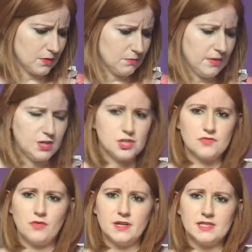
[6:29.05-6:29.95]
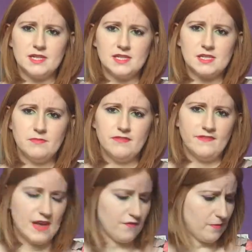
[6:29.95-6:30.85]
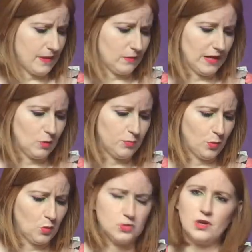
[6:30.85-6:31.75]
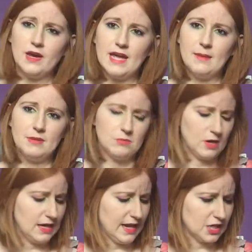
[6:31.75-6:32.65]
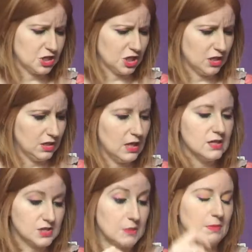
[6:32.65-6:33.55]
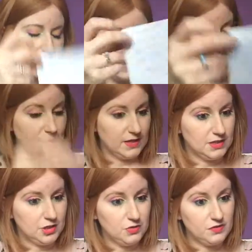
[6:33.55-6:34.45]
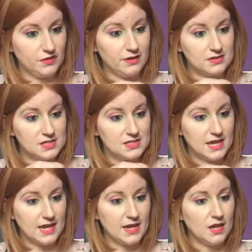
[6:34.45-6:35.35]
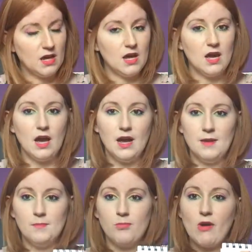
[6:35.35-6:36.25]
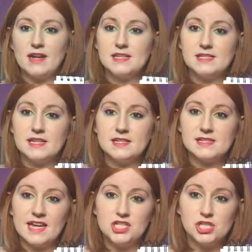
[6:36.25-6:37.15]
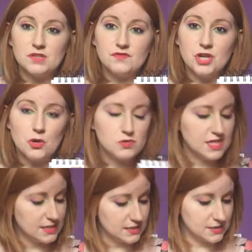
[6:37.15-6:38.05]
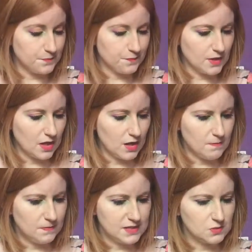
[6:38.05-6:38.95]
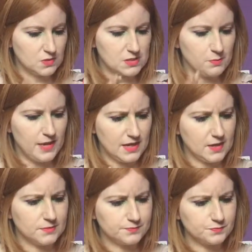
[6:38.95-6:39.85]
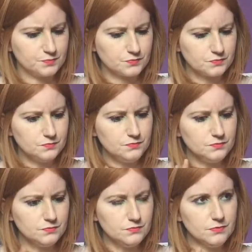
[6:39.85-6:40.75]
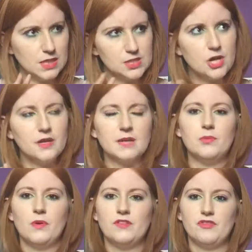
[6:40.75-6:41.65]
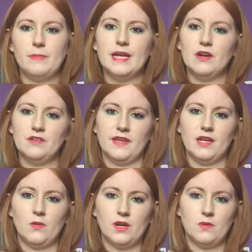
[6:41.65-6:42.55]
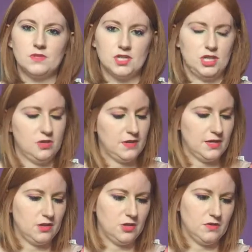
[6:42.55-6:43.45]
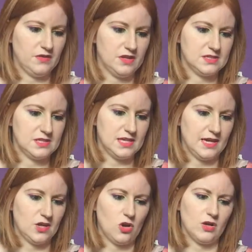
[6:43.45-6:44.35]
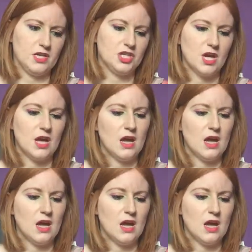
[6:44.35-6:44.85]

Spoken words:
Me just writing some faff about how bored I am in my lecture, so it must have been university. Practicing sketches of noses. This was a big turning point for me, I think, when I was at university and college.